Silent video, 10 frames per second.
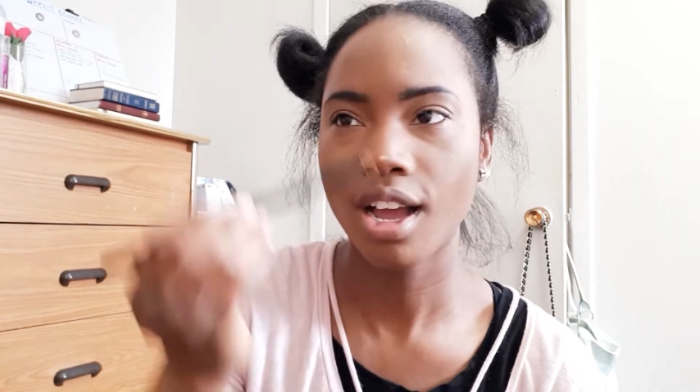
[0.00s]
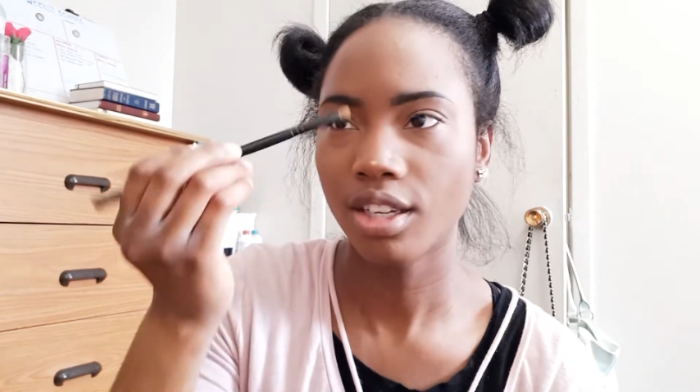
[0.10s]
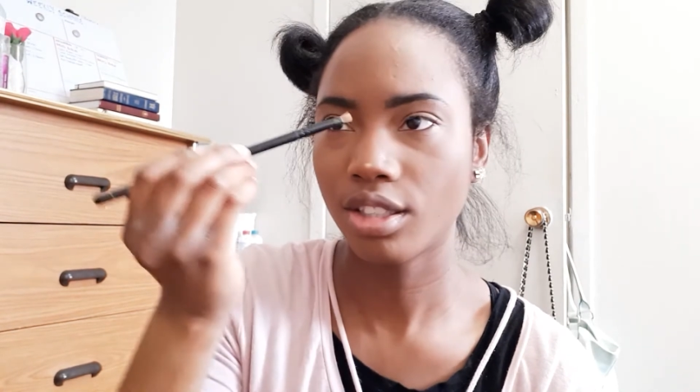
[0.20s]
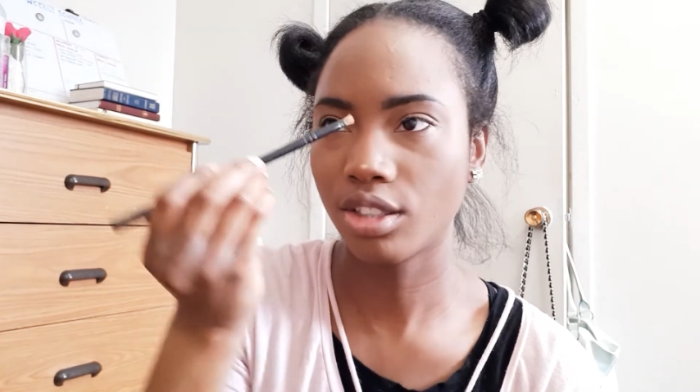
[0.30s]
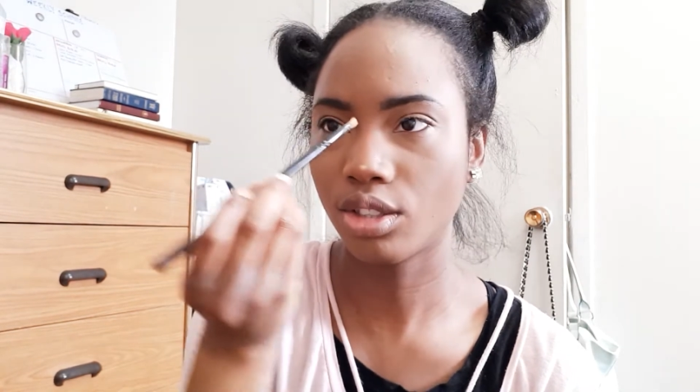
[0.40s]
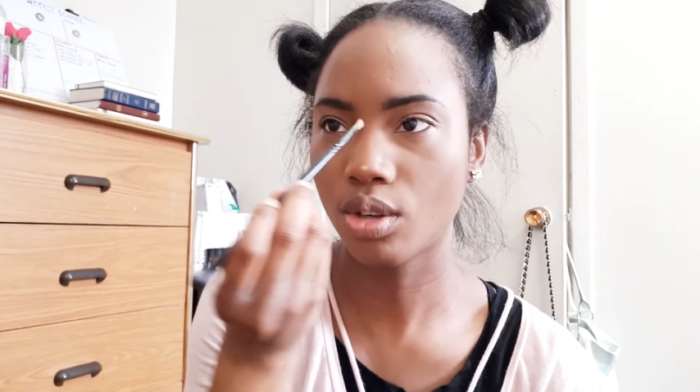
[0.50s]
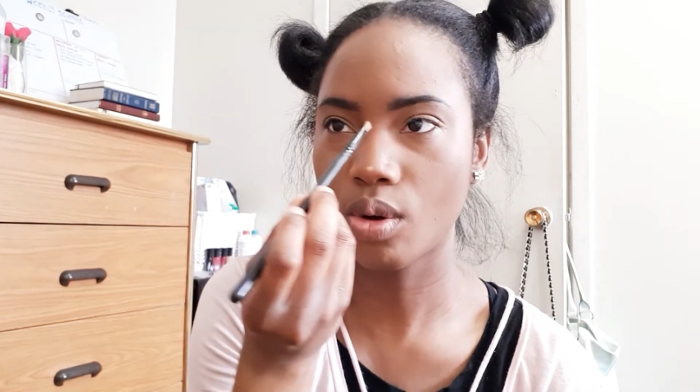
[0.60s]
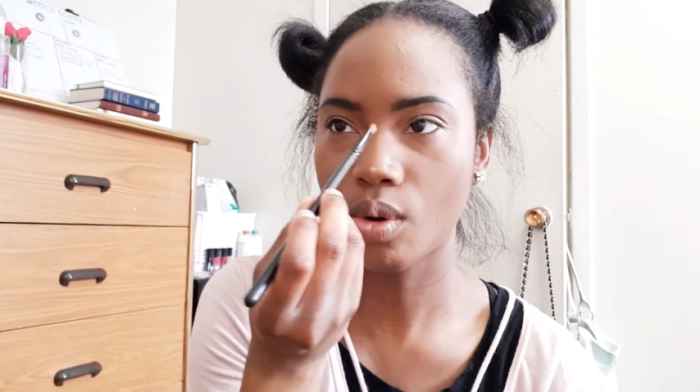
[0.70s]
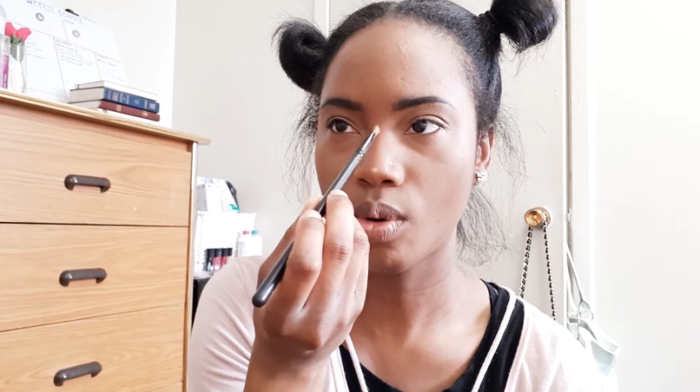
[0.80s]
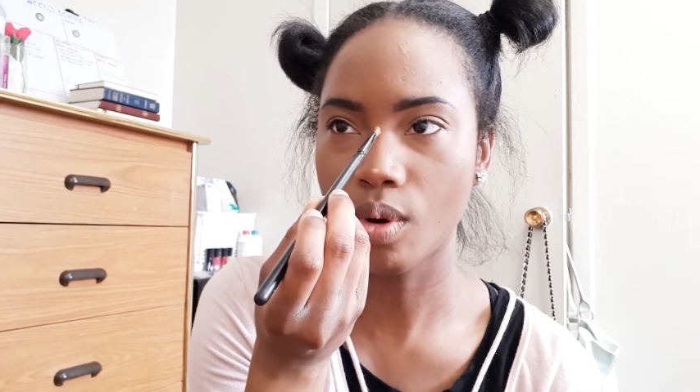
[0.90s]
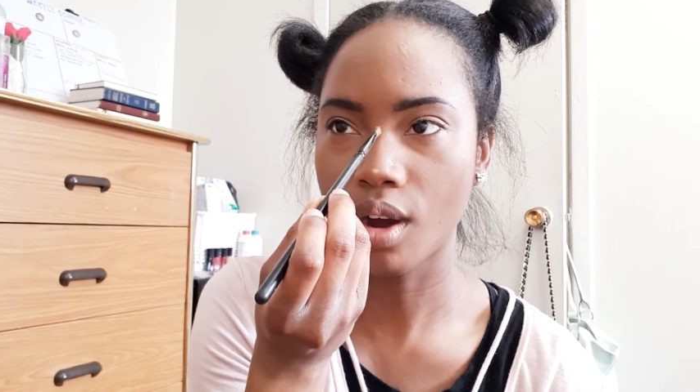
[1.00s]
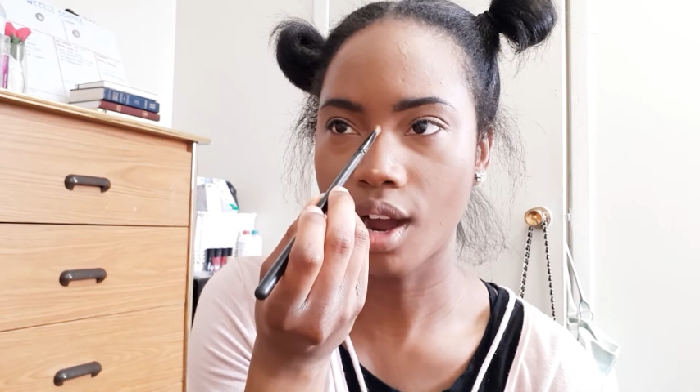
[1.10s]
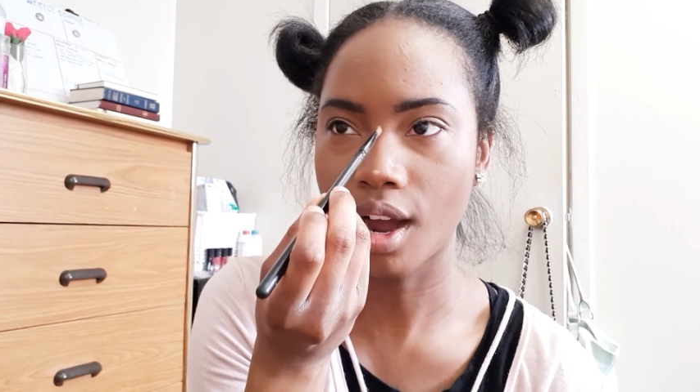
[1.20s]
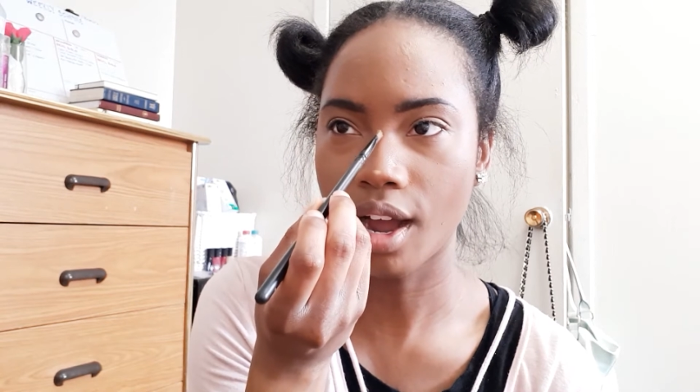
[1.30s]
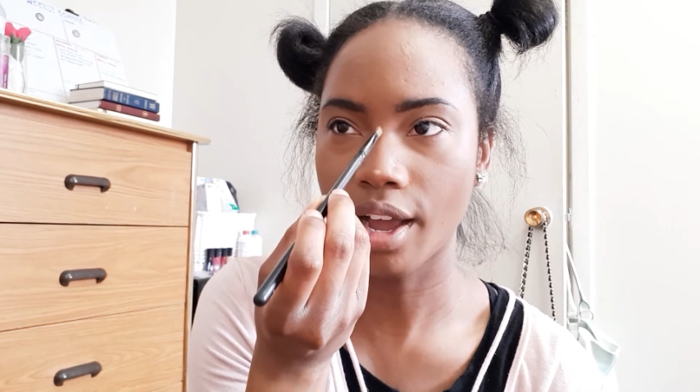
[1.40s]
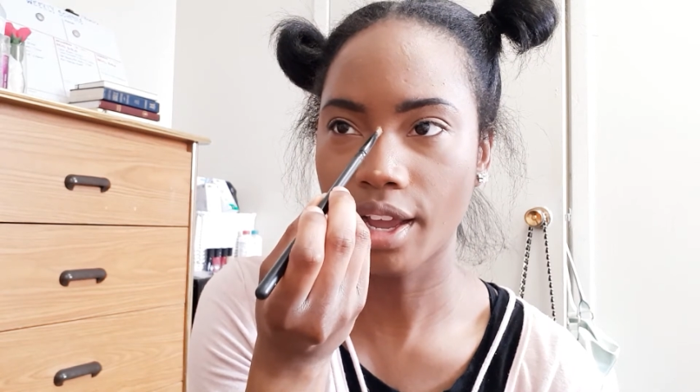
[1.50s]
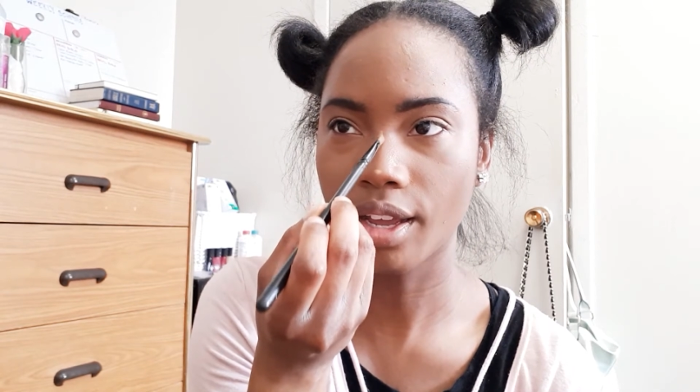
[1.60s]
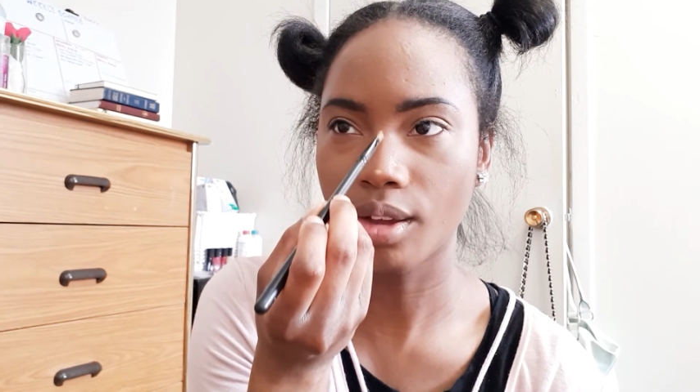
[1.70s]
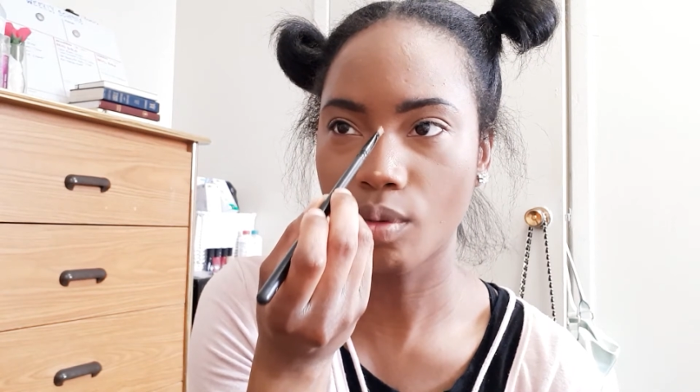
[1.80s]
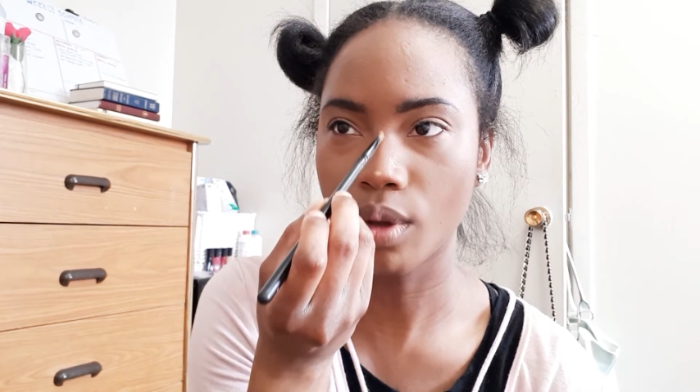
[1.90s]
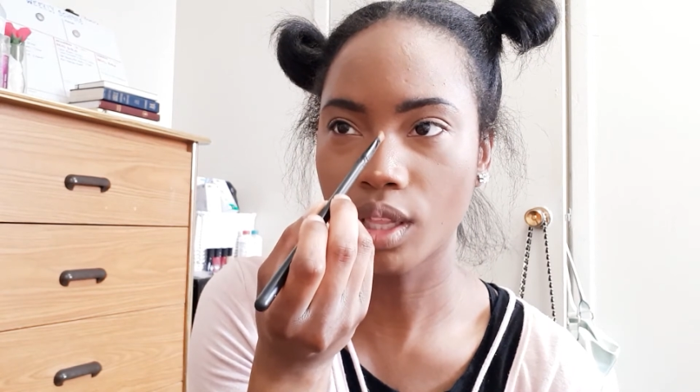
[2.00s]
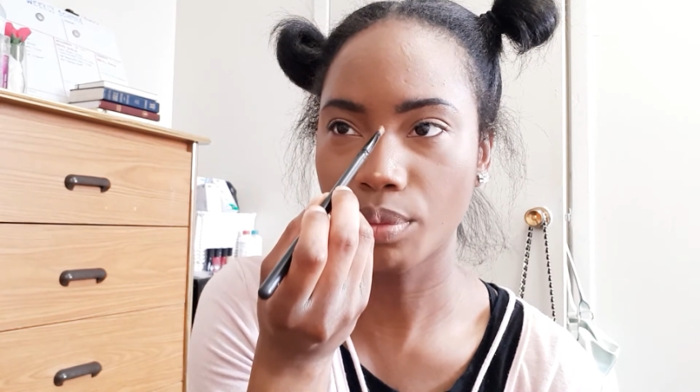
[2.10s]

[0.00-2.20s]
and so I well up